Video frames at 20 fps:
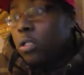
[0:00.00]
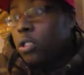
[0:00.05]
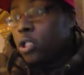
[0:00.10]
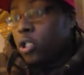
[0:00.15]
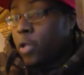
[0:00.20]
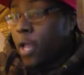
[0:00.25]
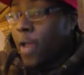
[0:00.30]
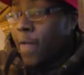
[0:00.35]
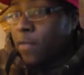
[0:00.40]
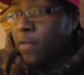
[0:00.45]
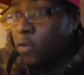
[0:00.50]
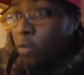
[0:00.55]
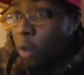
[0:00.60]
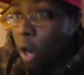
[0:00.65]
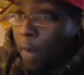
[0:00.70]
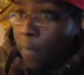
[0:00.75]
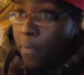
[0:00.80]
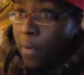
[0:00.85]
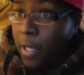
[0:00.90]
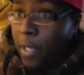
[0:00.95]
do you have the new
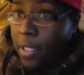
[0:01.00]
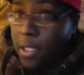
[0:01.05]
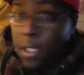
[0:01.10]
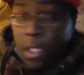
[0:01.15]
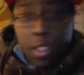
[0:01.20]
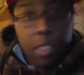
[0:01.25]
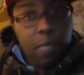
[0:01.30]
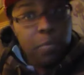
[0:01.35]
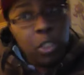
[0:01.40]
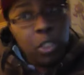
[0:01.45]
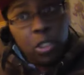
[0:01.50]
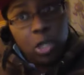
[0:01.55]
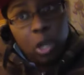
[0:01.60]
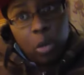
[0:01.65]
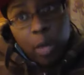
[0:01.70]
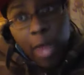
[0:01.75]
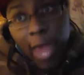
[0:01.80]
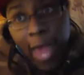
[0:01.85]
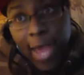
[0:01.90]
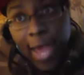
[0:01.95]
operating system? Do you know
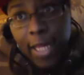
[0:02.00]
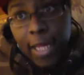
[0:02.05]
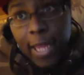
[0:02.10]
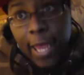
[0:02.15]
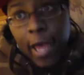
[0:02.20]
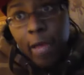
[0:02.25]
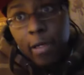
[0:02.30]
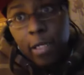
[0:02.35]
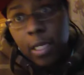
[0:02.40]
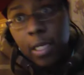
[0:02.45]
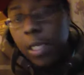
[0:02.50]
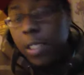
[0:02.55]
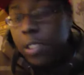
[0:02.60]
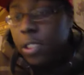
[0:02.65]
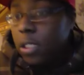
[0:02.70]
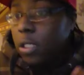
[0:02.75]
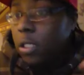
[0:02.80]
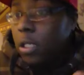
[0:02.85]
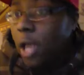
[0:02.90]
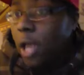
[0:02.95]
what iCloud is?
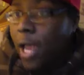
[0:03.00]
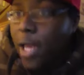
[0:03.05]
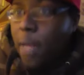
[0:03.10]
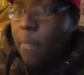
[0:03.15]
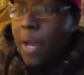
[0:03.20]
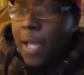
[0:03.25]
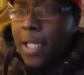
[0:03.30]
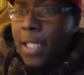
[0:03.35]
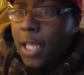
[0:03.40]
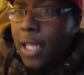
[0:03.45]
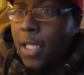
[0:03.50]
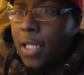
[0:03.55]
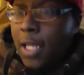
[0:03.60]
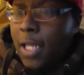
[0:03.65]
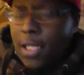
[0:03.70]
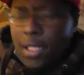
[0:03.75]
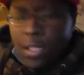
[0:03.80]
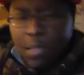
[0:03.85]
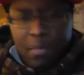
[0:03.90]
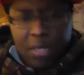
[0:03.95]
Ain't nobody saying
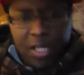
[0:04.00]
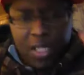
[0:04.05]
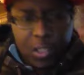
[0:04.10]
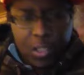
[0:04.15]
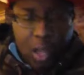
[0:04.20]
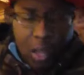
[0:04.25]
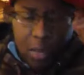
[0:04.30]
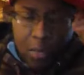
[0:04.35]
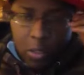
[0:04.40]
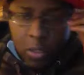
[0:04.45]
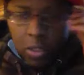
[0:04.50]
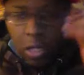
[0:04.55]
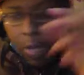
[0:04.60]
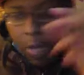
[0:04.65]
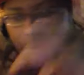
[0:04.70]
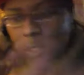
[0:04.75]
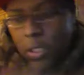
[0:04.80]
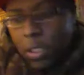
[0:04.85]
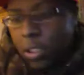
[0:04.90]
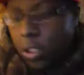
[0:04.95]
nothing to me, so I'm, you know,
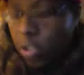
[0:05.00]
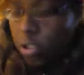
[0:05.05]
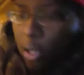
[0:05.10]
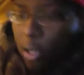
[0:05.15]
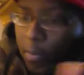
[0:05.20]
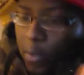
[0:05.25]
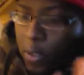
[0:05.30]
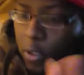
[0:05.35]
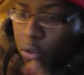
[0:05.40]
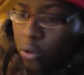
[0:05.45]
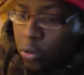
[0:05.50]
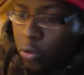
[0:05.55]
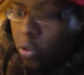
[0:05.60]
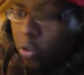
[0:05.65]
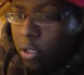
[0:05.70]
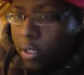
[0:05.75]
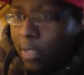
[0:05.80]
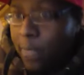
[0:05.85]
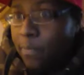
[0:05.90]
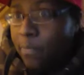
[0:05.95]
I'm just, you know, I'm cool
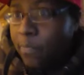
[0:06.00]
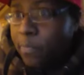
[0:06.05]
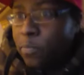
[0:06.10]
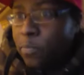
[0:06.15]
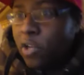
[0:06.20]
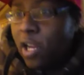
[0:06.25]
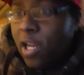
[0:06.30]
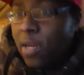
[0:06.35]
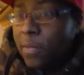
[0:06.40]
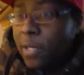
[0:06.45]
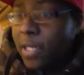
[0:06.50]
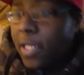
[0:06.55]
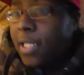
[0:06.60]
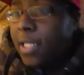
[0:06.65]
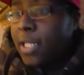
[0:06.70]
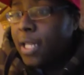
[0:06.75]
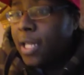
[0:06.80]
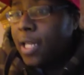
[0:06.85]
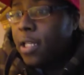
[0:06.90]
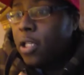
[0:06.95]
because I'm trying to be
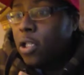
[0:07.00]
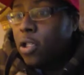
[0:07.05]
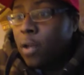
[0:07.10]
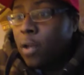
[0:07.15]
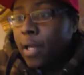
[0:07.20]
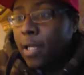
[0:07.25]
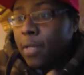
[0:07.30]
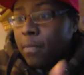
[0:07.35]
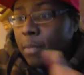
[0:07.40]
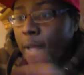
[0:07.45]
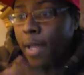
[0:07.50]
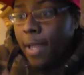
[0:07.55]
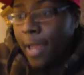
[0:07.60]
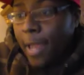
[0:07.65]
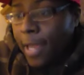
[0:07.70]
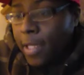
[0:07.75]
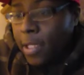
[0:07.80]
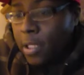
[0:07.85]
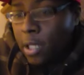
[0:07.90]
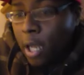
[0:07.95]
content. You know, I didn't
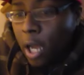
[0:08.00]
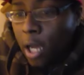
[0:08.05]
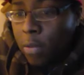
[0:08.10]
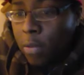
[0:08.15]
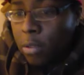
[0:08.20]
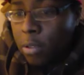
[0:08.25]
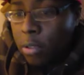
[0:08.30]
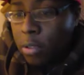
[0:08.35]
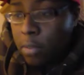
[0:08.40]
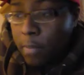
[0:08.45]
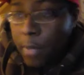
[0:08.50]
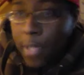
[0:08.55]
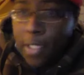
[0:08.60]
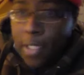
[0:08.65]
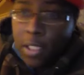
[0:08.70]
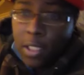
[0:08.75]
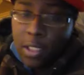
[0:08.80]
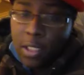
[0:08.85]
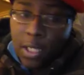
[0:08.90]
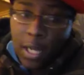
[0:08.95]
answer all
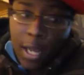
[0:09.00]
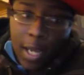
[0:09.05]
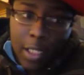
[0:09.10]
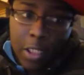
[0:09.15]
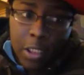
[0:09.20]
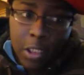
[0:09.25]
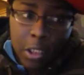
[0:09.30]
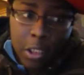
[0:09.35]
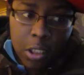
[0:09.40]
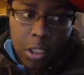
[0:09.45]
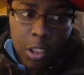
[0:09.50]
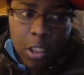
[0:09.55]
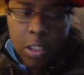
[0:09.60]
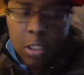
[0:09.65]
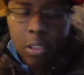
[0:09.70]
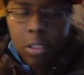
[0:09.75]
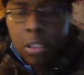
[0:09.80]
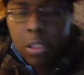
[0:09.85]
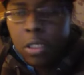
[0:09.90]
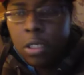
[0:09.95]
messages that I could
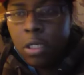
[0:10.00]
and